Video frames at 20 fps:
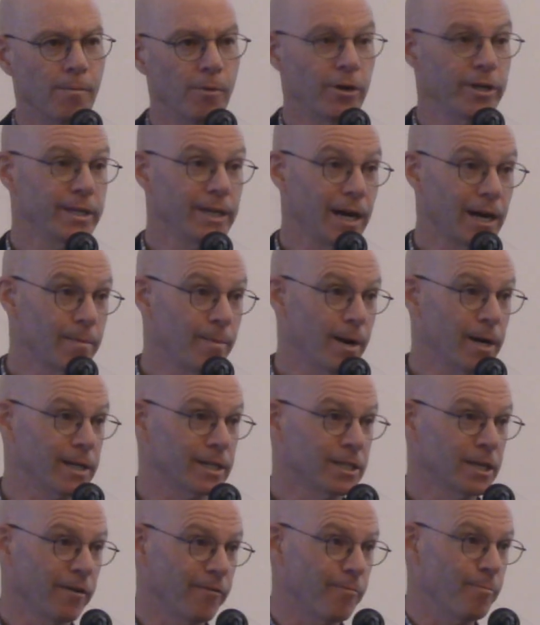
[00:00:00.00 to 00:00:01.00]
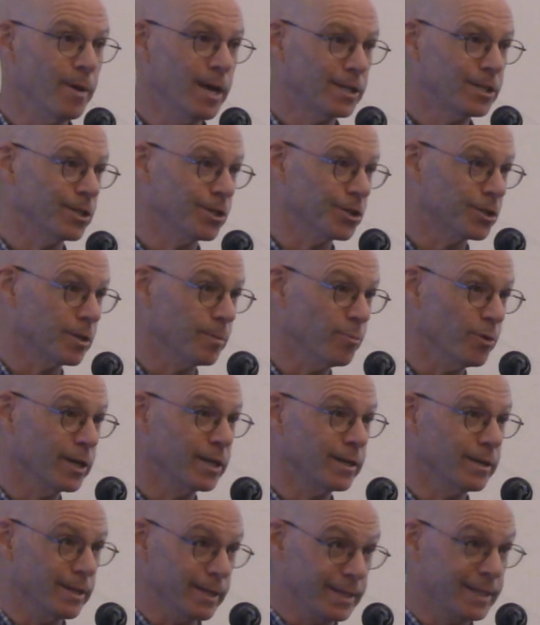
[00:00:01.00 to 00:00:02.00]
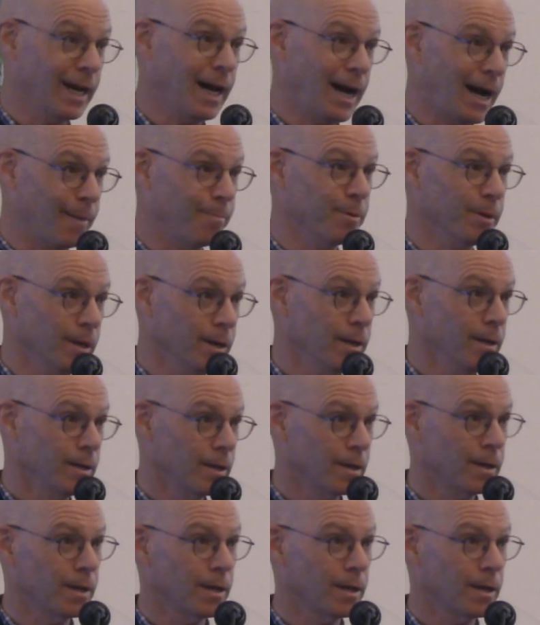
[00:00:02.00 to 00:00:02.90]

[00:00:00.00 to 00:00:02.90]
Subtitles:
Boy, talk about a tough message to bring to the top, huh?